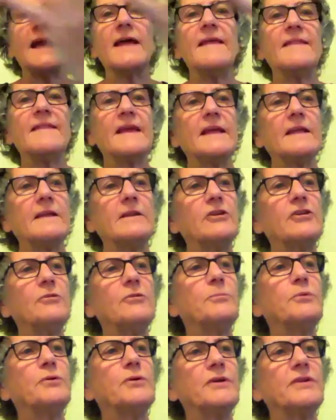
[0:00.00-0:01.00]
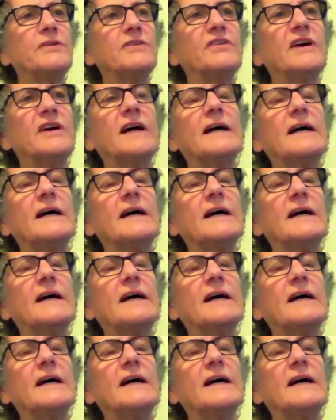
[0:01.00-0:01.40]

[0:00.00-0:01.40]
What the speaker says: And then you put